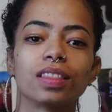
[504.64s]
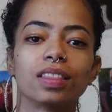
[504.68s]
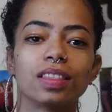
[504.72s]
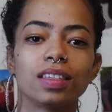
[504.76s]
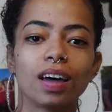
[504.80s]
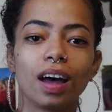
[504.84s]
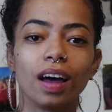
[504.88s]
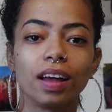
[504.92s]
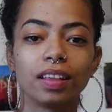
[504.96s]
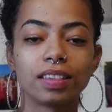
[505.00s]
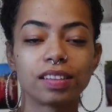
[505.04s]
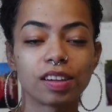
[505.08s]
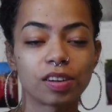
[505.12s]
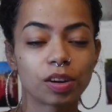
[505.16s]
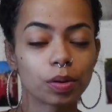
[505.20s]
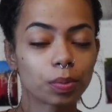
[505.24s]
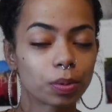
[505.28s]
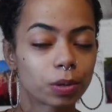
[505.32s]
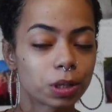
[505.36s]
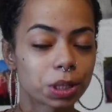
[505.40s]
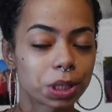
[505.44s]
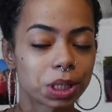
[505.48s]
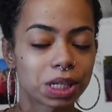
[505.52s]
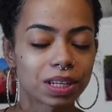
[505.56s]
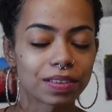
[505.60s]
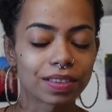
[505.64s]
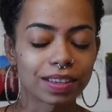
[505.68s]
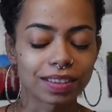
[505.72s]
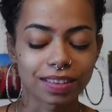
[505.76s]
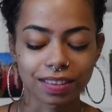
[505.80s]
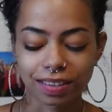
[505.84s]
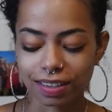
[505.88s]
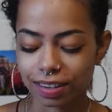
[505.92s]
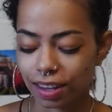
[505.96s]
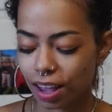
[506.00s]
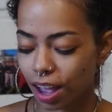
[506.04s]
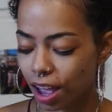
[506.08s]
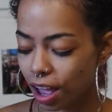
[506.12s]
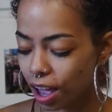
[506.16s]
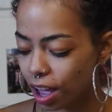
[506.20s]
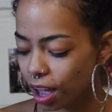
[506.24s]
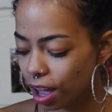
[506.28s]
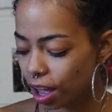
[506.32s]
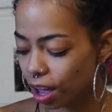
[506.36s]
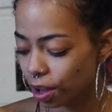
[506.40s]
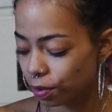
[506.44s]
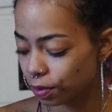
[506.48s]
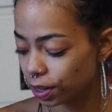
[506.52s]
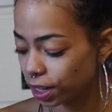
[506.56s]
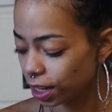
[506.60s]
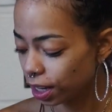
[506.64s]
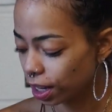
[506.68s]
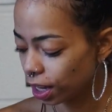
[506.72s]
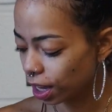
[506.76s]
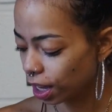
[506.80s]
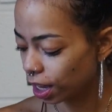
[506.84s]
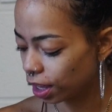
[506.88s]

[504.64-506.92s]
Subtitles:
the tarot portion of this reading,